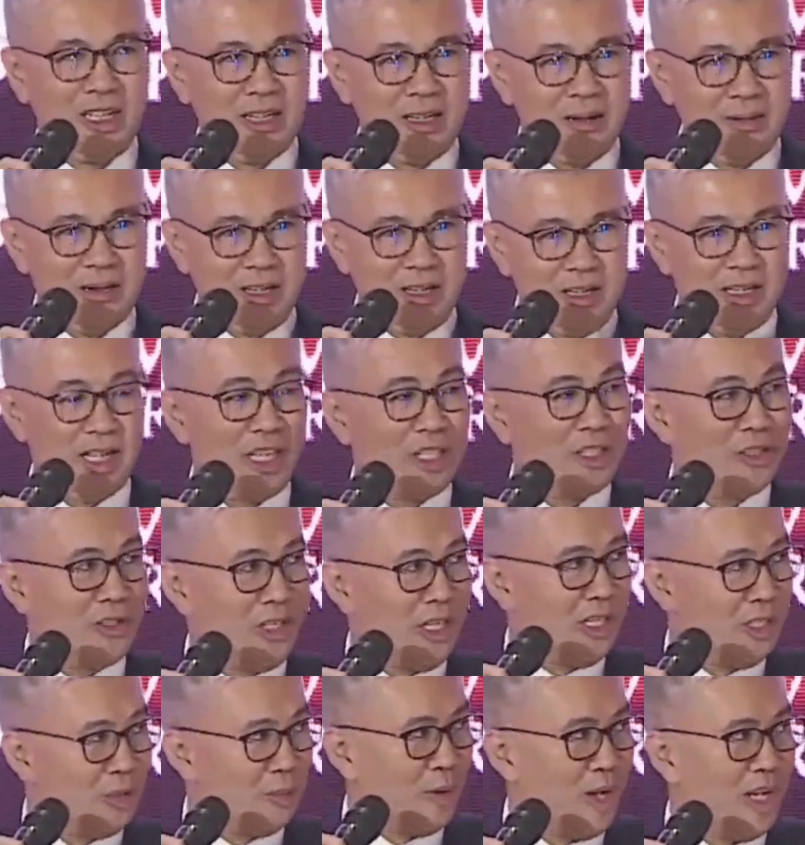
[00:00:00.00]

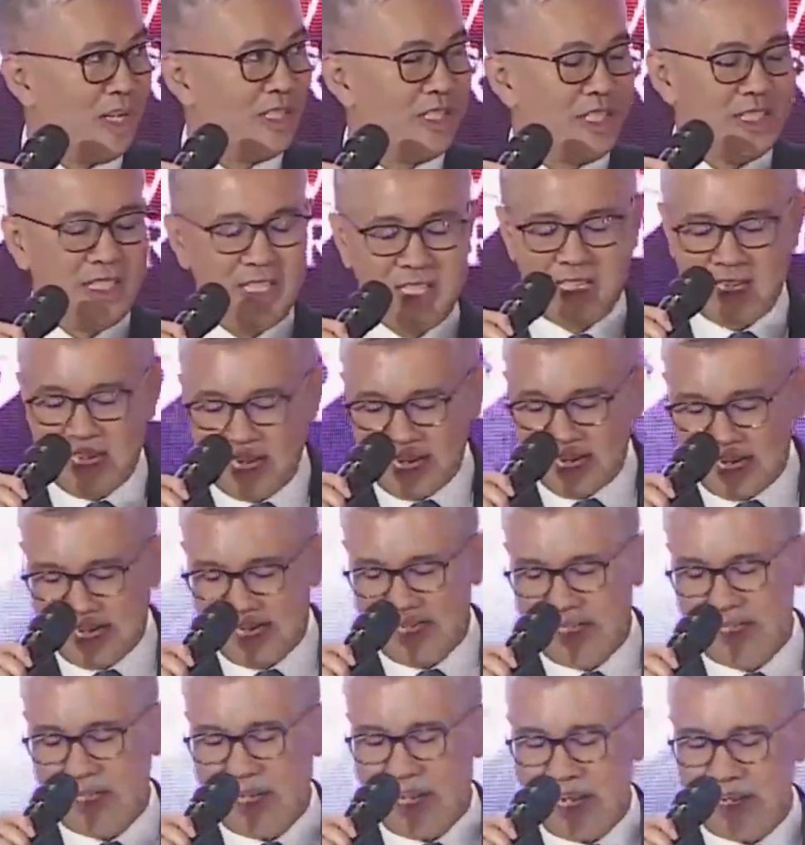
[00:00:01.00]
industry as well, the
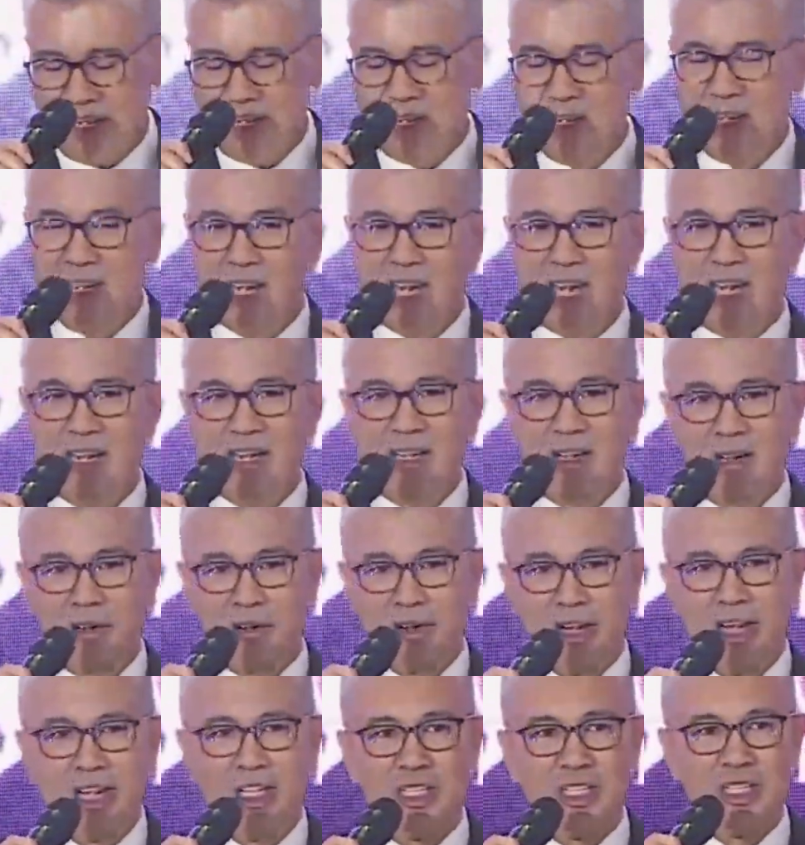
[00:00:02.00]
DDI, and the
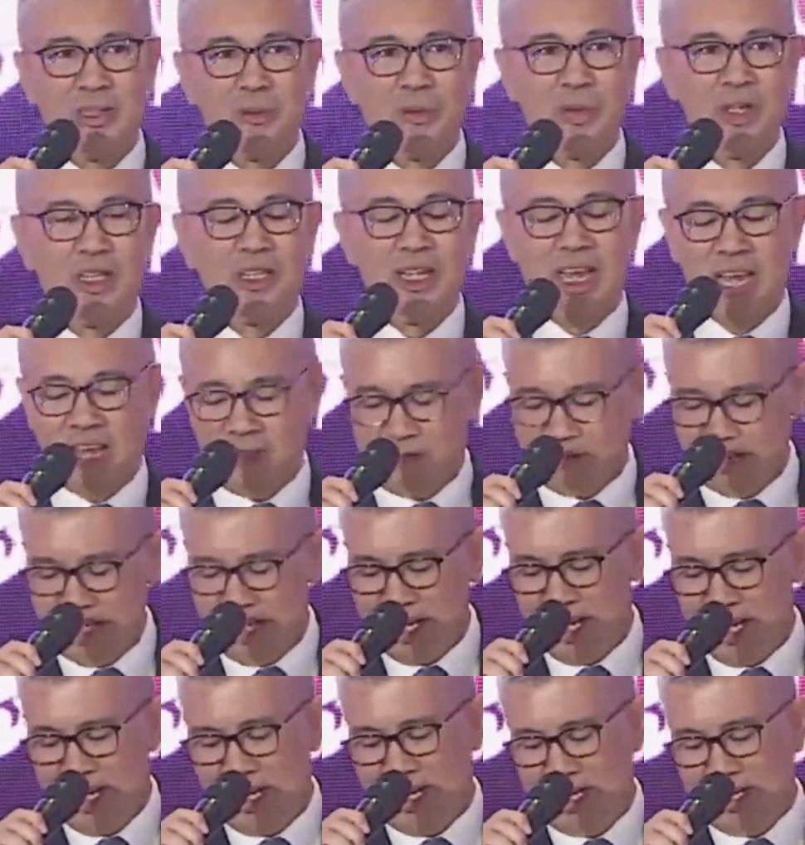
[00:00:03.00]
correlation with the
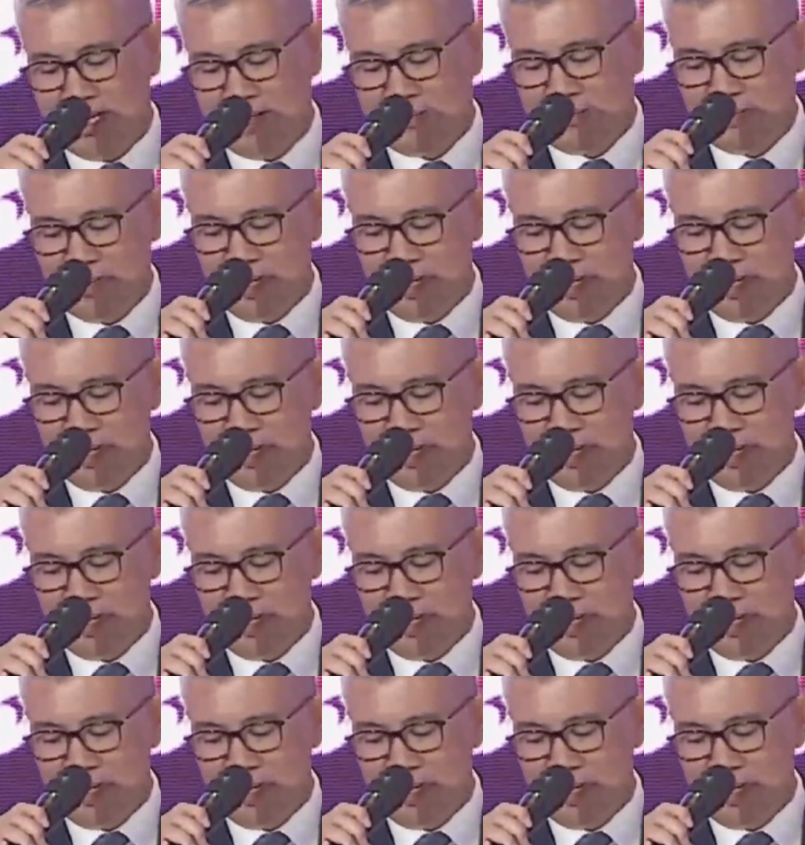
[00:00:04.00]
FDI.